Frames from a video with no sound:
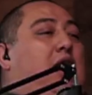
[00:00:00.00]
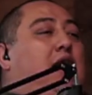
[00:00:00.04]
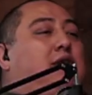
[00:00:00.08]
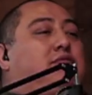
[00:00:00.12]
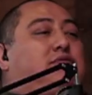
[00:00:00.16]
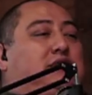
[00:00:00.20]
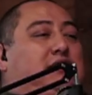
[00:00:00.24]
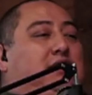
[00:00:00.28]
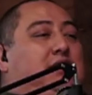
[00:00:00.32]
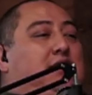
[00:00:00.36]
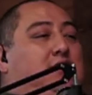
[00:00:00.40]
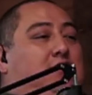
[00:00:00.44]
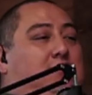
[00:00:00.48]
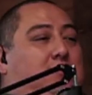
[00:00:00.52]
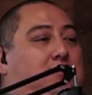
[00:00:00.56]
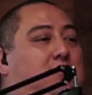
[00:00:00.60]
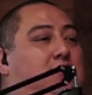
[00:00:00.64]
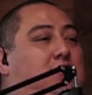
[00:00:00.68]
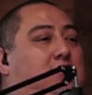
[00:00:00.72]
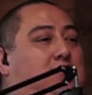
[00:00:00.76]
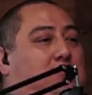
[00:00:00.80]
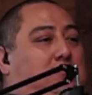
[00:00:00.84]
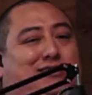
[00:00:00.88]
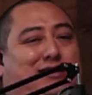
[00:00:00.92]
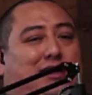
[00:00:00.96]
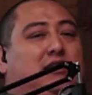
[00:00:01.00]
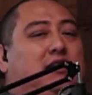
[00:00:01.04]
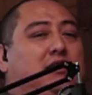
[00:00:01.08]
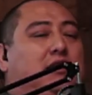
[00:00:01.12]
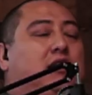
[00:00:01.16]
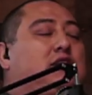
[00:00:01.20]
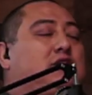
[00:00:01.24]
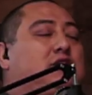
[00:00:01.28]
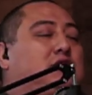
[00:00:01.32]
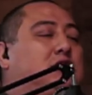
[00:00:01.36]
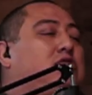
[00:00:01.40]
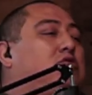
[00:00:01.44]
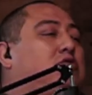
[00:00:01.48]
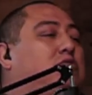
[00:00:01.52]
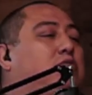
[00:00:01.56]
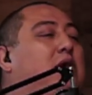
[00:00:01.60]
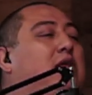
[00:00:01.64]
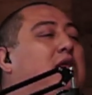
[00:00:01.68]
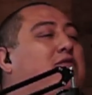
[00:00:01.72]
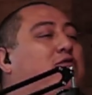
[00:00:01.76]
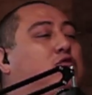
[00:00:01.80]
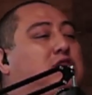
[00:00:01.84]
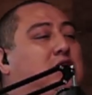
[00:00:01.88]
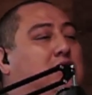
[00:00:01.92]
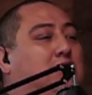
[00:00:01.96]
I've said I think that's
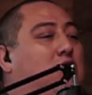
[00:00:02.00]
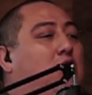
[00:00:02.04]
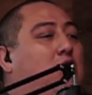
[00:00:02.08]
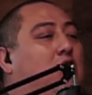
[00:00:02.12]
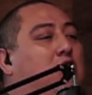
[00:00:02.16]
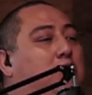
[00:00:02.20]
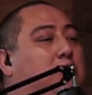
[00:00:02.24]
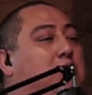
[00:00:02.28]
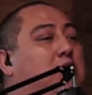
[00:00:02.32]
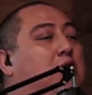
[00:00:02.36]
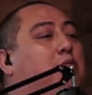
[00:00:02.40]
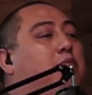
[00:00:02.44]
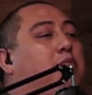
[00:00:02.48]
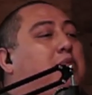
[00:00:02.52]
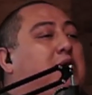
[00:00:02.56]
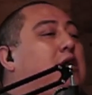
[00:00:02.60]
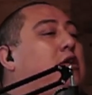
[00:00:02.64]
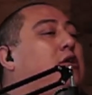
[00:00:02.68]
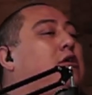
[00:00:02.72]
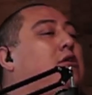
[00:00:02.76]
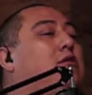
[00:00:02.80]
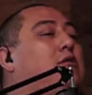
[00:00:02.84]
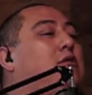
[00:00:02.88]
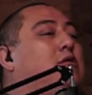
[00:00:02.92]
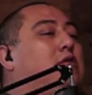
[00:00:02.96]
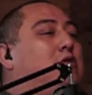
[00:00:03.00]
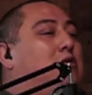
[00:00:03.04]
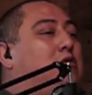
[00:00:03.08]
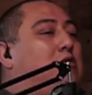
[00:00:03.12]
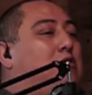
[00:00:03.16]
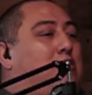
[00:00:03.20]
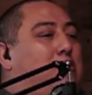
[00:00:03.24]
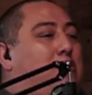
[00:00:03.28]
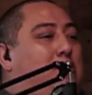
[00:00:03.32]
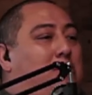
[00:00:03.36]
disrespectful. Is that calling me a beaner. Yeah.